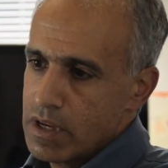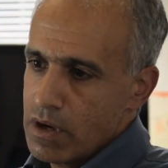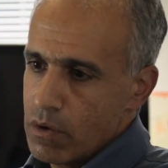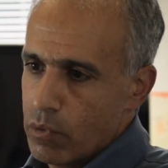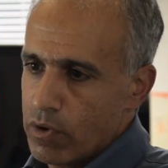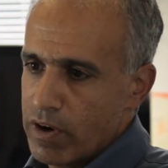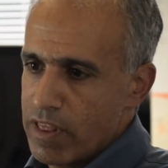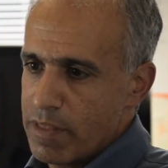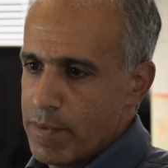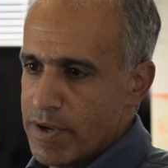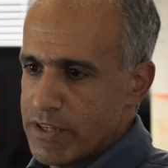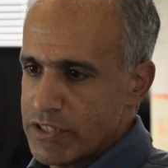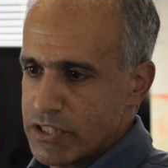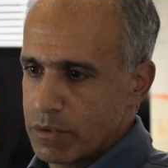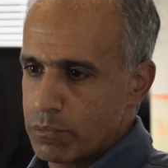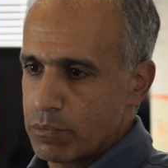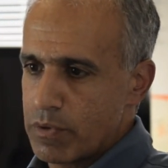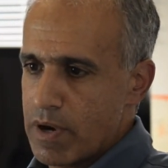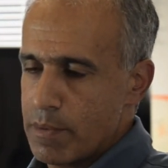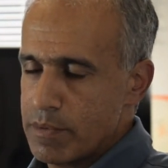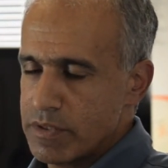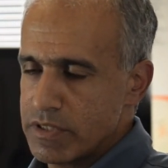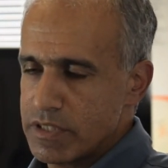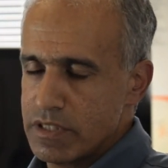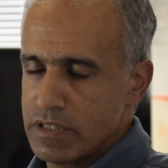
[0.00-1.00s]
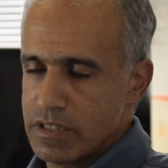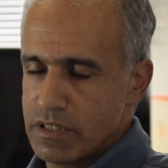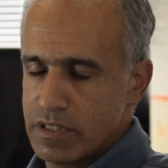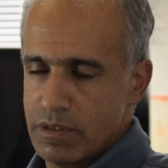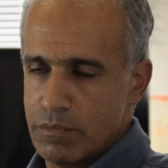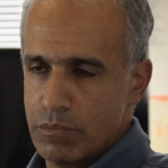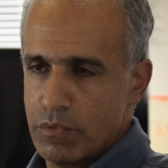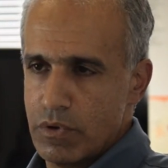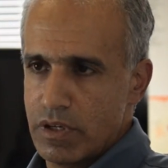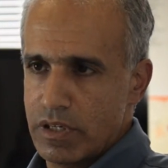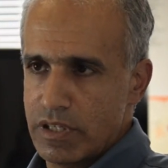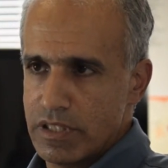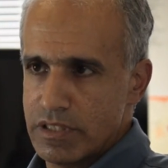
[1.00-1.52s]
One of the basic premises of the
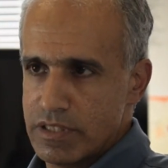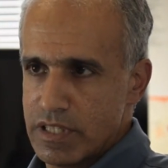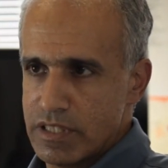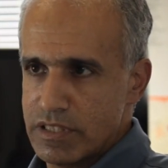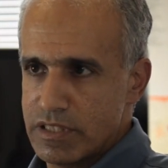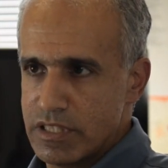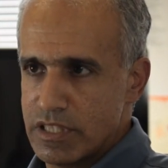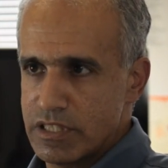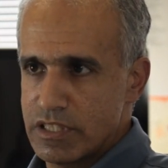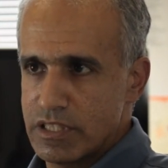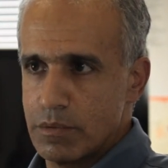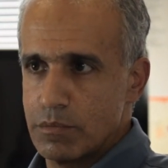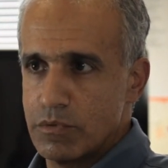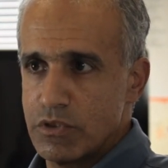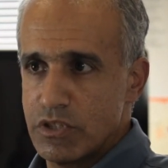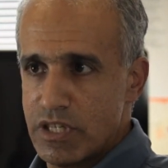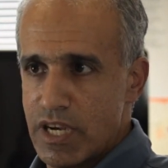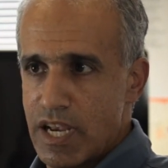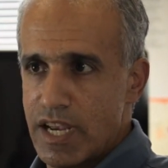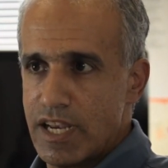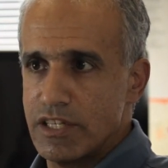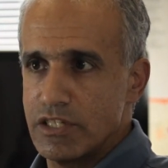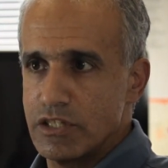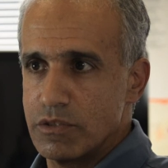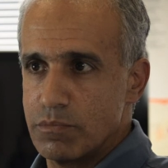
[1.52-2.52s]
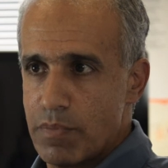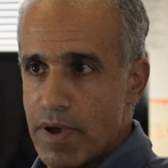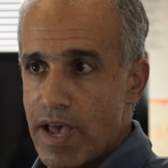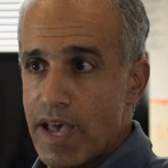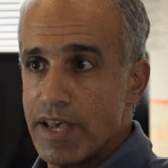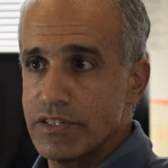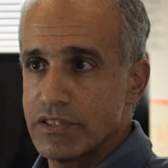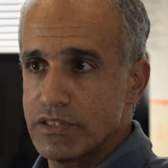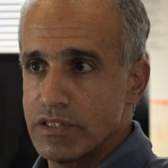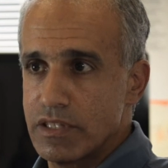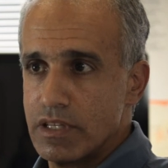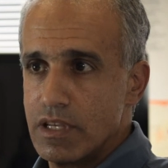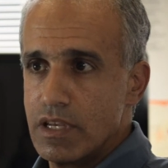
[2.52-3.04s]
book is that systems change
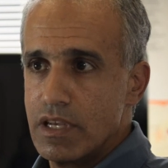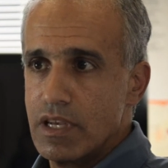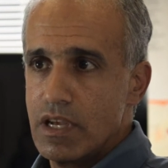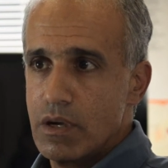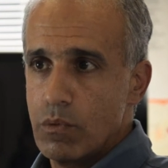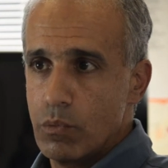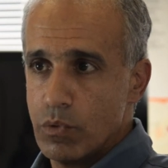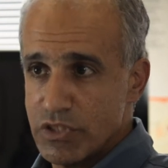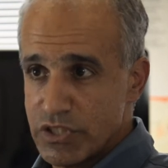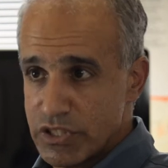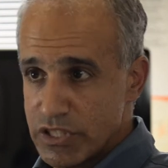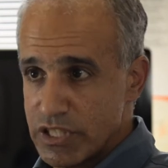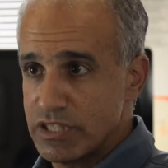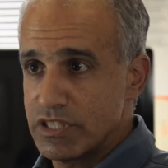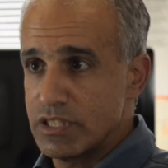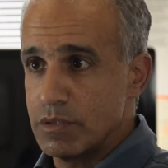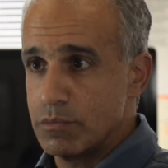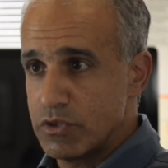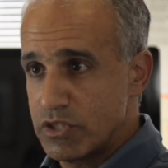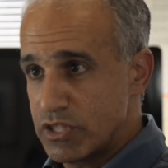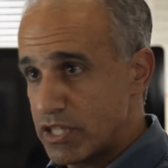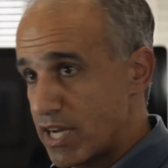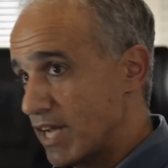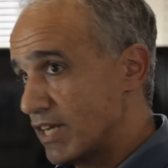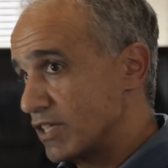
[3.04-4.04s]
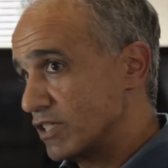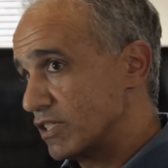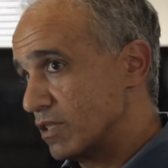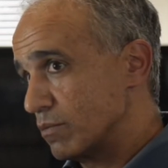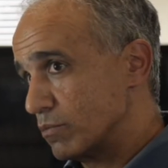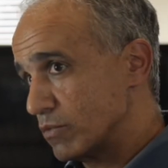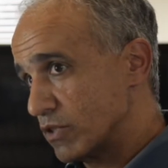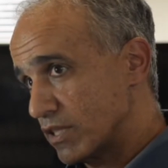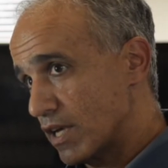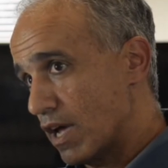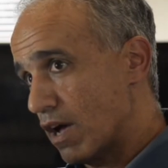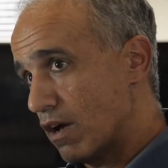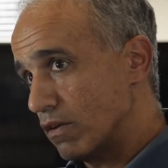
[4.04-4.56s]
best when systems change
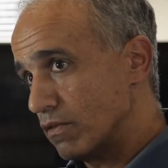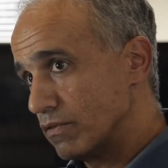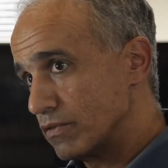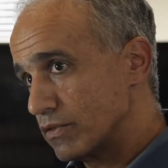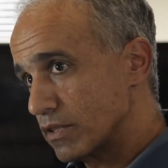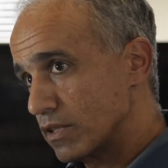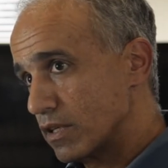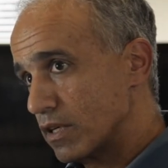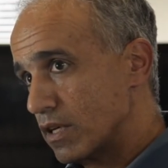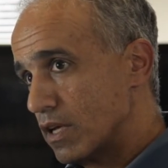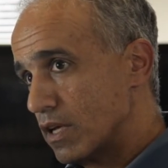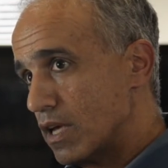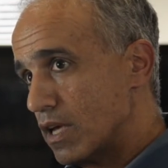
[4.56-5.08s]
themselves.